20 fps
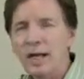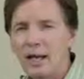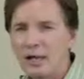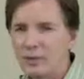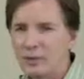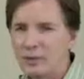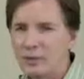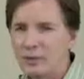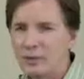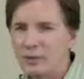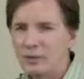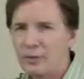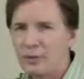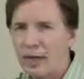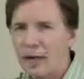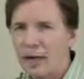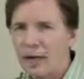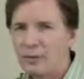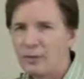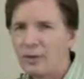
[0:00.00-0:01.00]

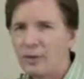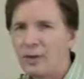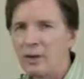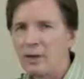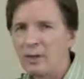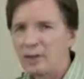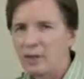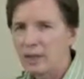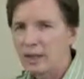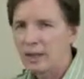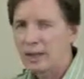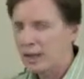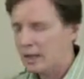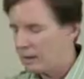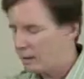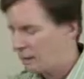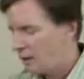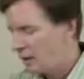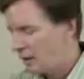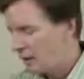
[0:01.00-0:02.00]
A55, but
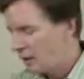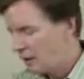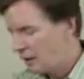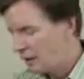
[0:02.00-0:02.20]
again,